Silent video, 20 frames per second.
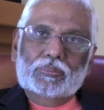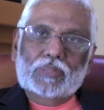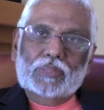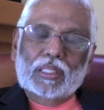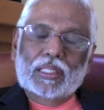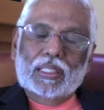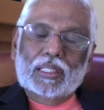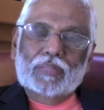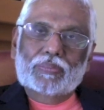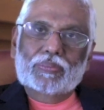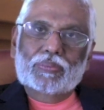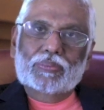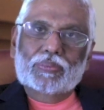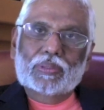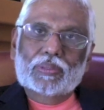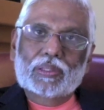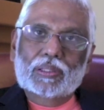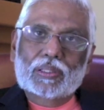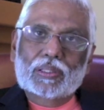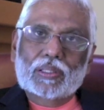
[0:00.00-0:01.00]
I have
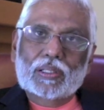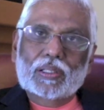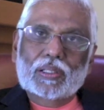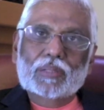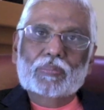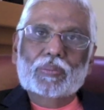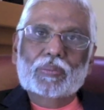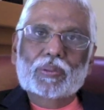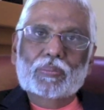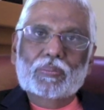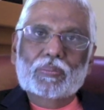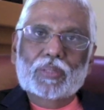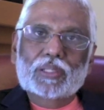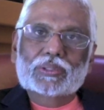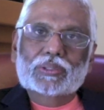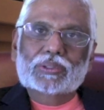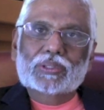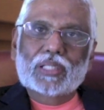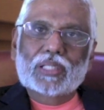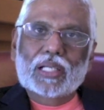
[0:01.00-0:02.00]
incredible
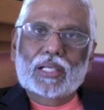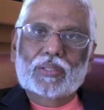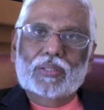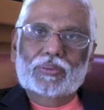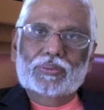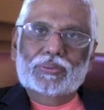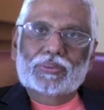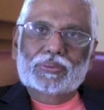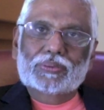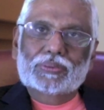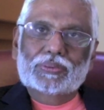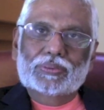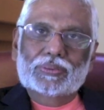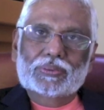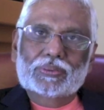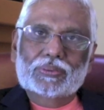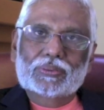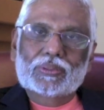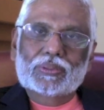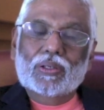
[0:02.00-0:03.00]
bliss now,
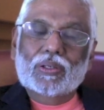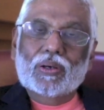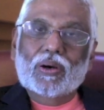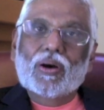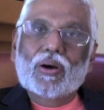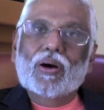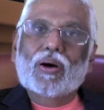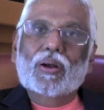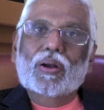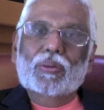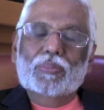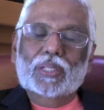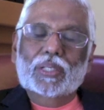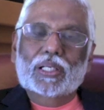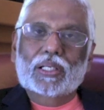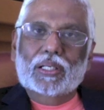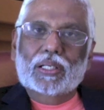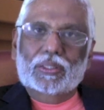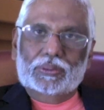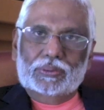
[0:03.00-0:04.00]
all
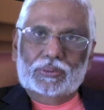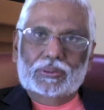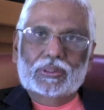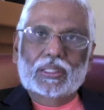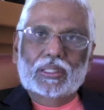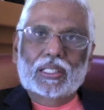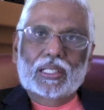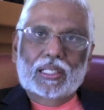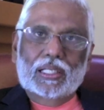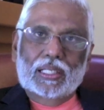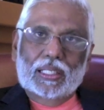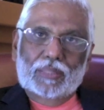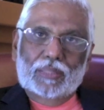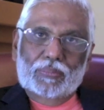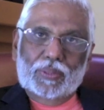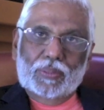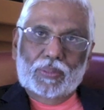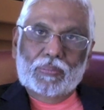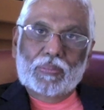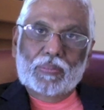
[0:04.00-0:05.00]
because I
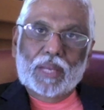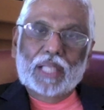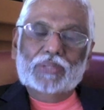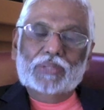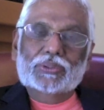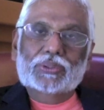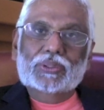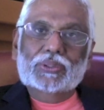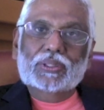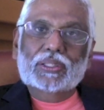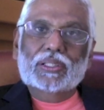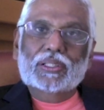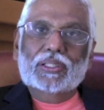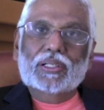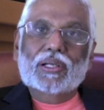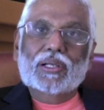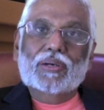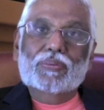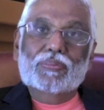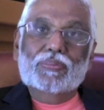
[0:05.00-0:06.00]
am the master
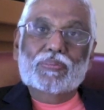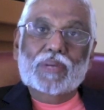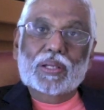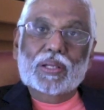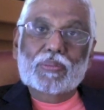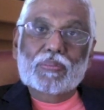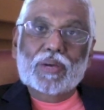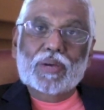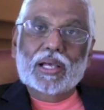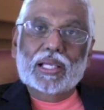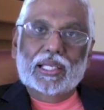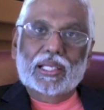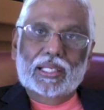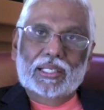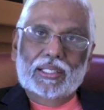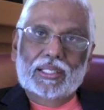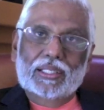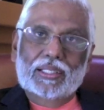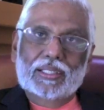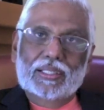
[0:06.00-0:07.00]
of my
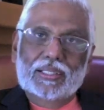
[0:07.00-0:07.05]
mind.